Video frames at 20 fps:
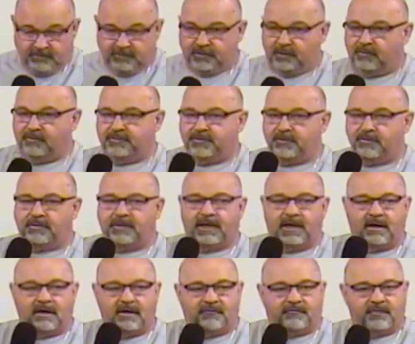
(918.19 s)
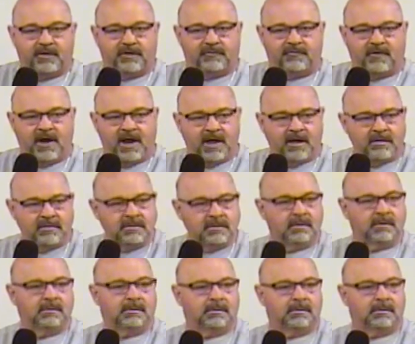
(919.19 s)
don't you care if we drown?